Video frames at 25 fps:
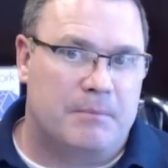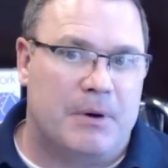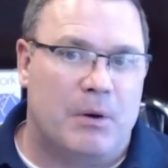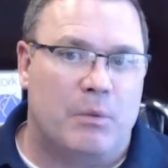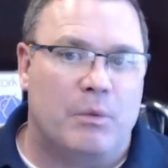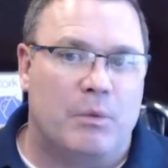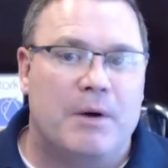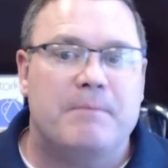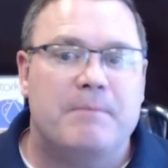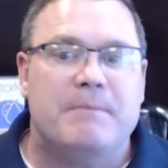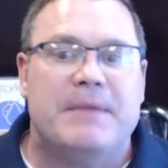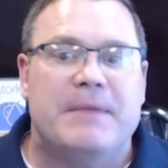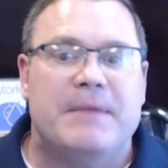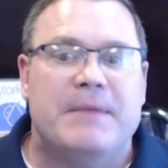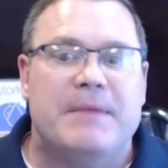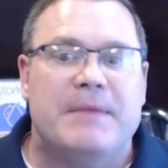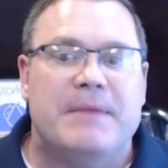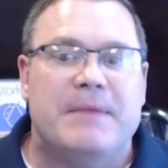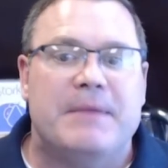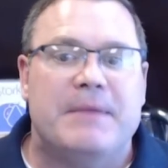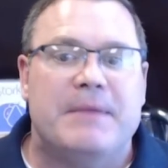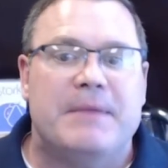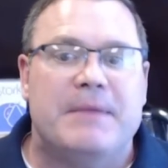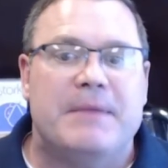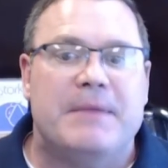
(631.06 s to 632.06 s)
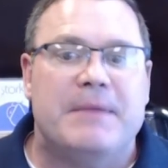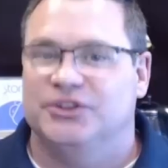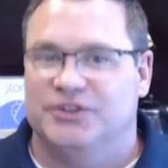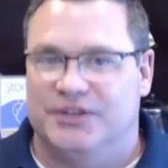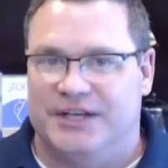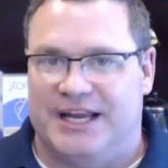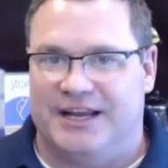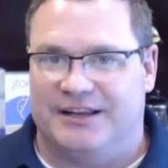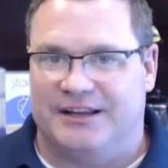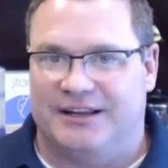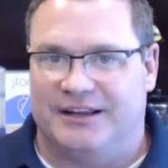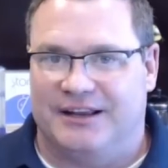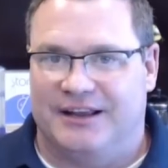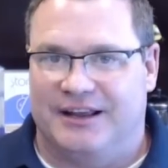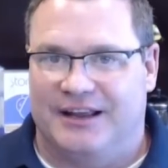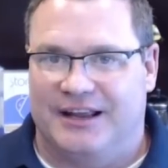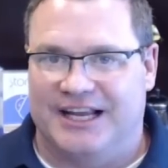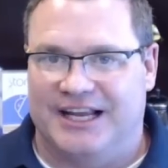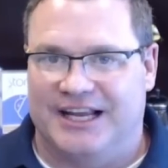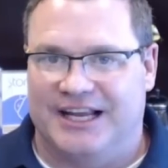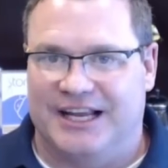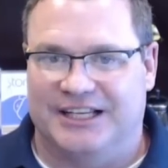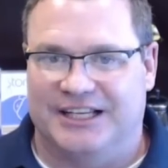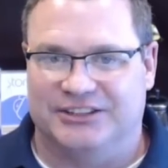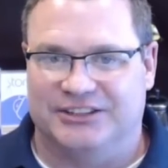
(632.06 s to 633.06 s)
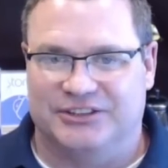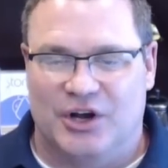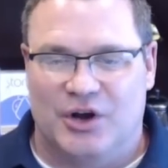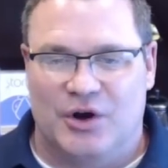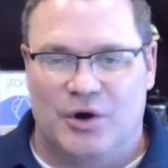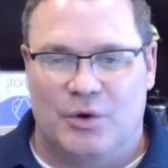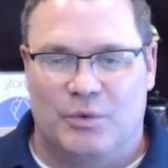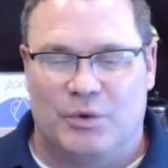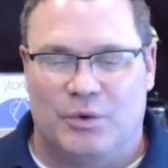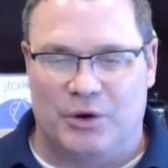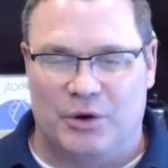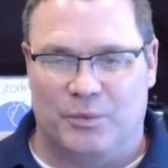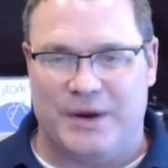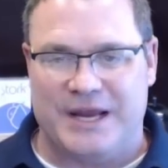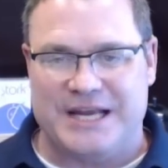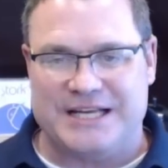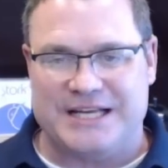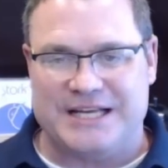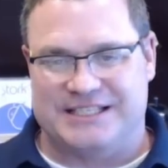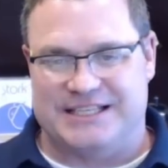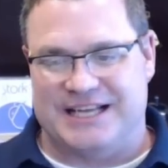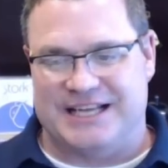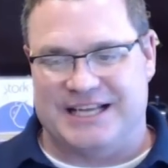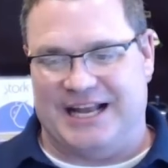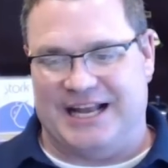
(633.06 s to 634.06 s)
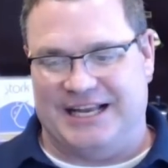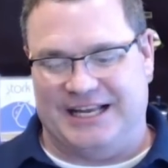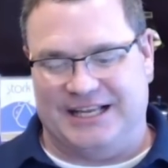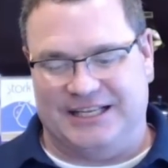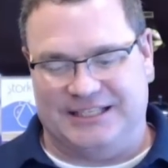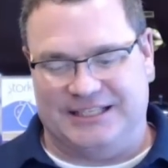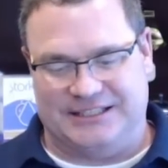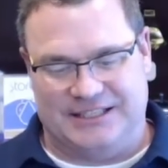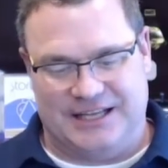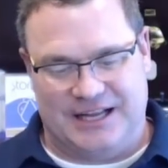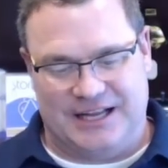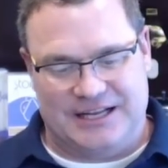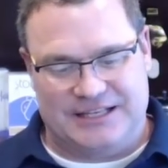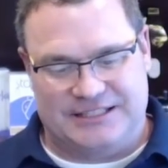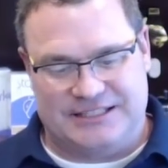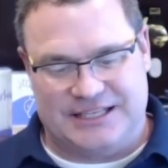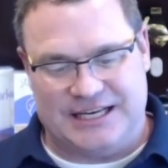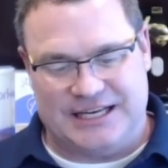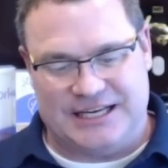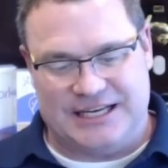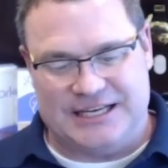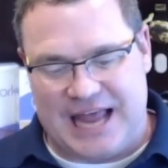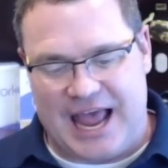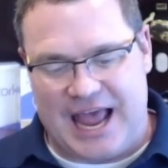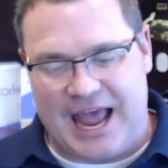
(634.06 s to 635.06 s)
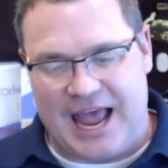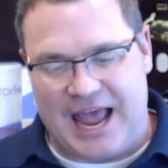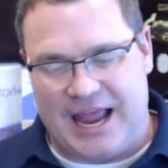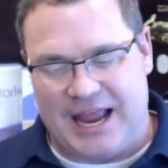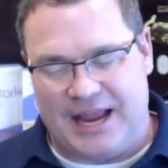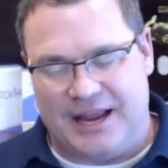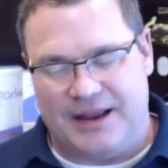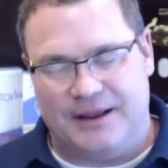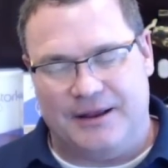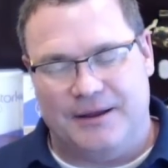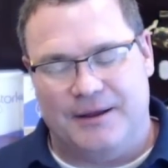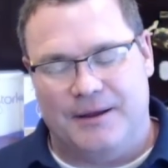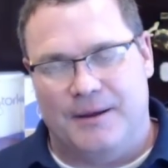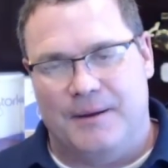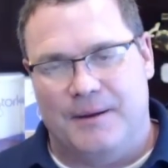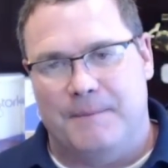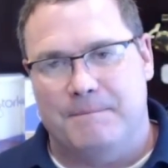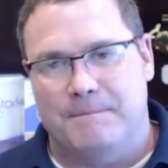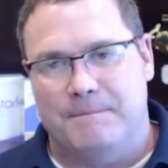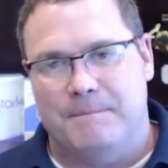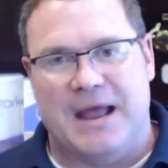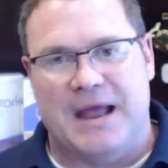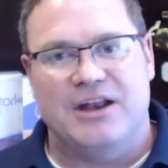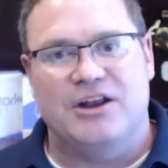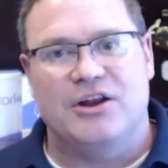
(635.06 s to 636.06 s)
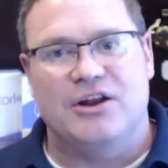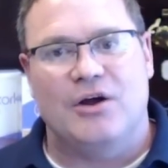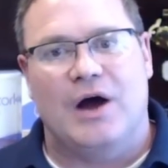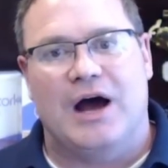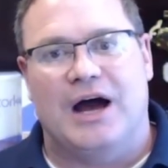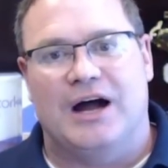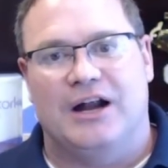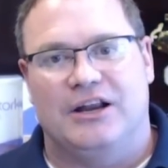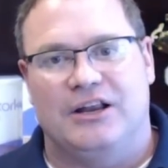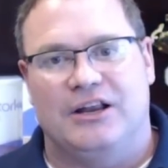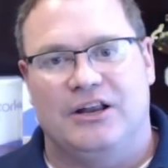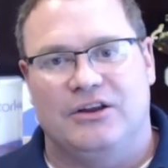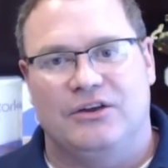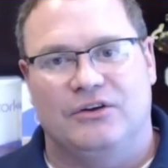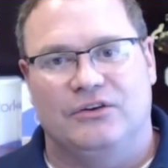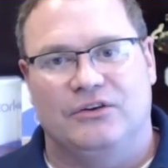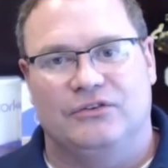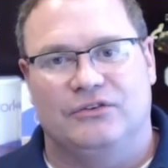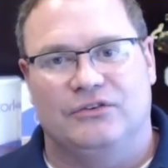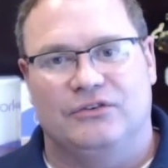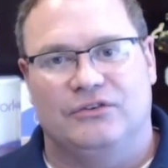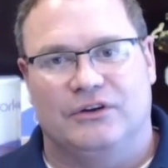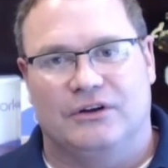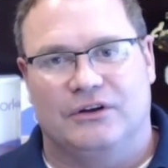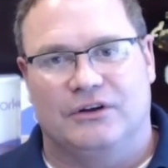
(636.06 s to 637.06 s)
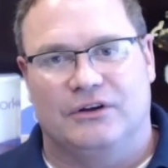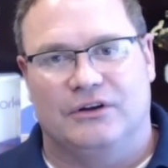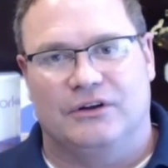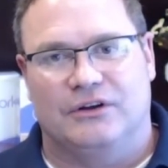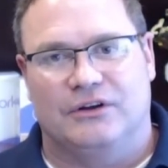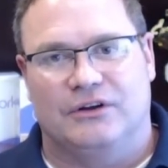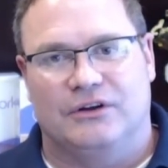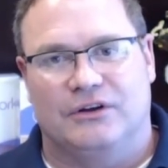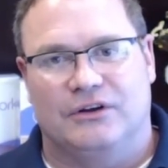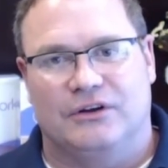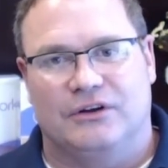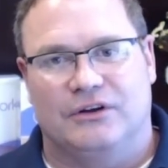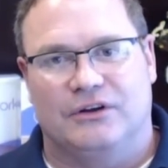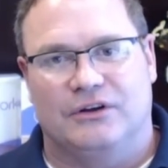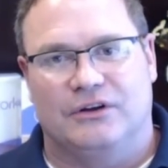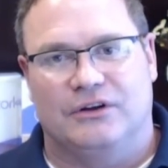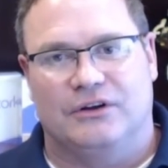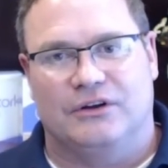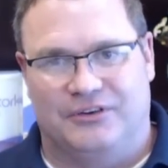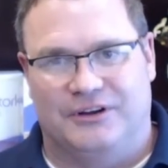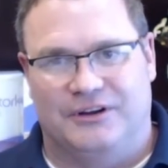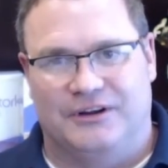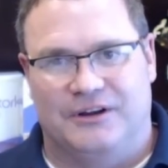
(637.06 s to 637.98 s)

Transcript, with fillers: but what makes us unique is what we said is, today, men know how to use condoms,